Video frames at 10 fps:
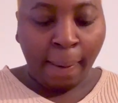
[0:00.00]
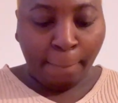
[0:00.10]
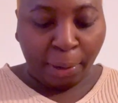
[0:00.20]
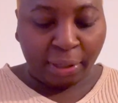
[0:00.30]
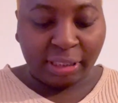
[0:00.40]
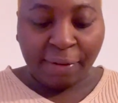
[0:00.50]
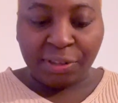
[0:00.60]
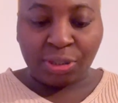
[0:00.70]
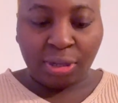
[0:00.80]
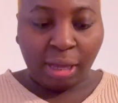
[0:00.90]
But if
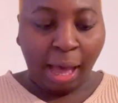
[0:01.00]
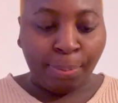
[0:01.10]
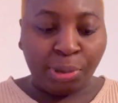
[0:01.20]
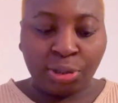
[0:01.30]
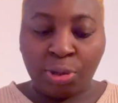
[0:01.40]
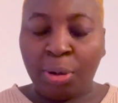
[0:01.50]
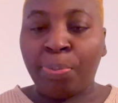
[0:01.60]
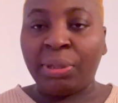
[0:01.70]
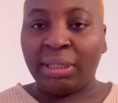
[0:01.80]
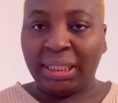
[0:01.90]
it's not, I'm just gonna
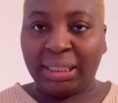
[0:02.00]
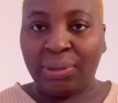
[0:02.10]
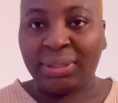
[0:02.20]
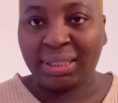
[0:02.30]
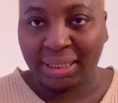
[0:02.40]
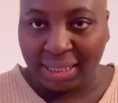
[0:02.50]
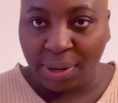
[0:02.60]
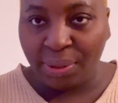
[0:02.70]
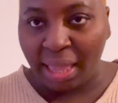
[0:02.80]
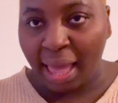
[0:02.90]
put the details
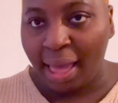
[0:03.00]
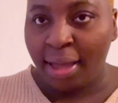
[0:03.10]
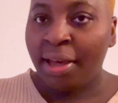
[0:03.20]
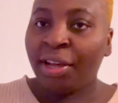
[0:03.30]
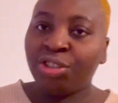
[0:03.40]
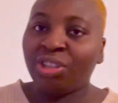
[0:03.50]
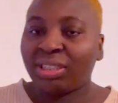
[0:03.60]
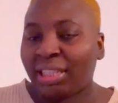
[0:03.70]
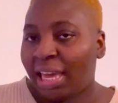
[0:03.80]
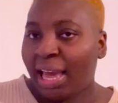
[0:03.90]
still there,
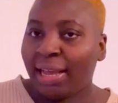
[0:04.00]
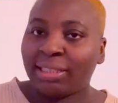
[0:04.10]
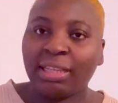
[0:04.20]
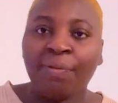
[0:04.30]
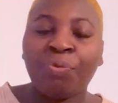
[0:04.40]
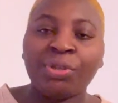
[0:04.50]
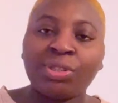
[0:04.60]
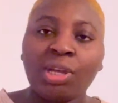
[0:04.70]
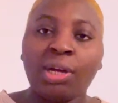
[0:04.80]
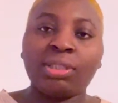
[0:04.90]
just in case they've
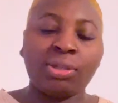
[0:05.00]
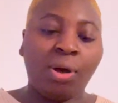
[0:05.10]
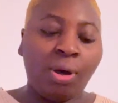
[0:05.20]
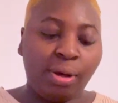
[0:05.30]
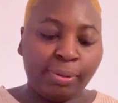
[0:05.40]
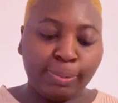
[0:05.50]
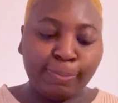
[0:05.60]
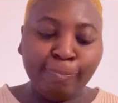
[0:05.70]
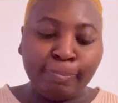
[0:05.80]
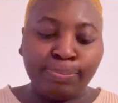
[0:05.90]
restocked or
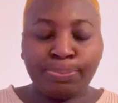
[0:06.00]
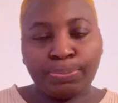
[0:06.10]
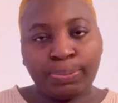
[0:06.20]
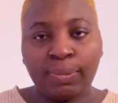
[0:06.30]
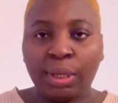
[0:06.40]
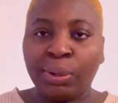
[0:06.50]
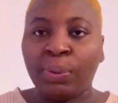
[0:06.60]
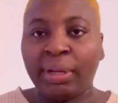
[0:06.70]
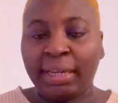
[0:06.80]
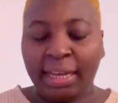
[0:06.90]
you
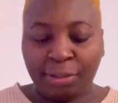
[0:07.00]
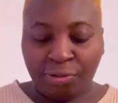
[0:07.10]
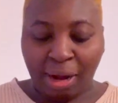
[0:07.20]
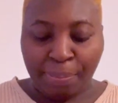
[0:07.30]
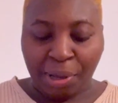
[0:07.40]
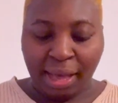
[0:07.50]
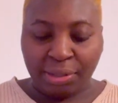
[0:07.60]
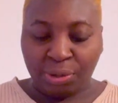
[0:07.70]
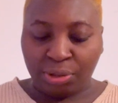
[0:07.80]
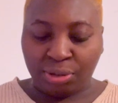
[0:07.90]
wanna get grab your
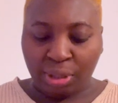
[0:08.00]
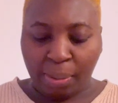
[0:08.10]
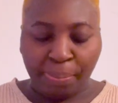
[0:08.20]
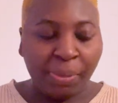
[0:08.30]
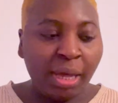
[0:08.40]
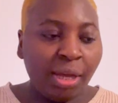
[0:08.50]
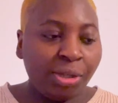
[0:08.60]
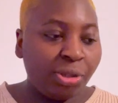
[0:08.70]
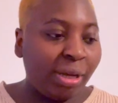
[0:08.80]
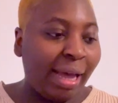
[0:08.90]
hands on some.
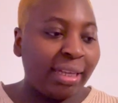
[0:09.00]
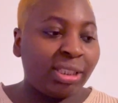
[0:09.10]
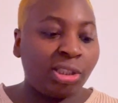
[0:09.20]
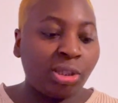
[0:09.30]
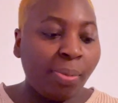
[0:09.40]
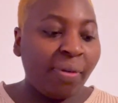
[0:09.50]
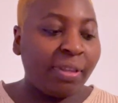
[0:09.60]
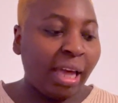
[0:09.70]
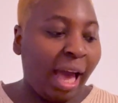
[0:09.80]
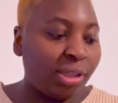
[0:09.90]
So guys, some of
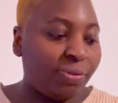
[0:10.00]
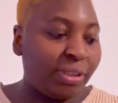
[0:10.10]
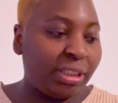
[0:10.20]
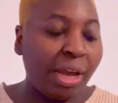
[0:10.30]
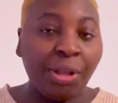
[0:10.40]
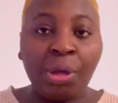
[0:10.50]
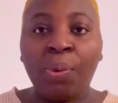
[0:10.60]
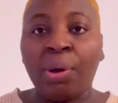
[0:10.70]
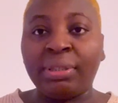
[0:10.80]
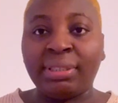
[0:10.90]
the outfits here, they
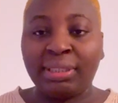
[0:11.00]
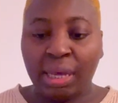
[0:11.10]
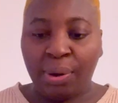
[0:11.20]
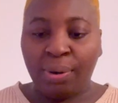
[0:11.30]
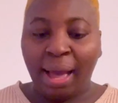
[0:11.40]
were on sale.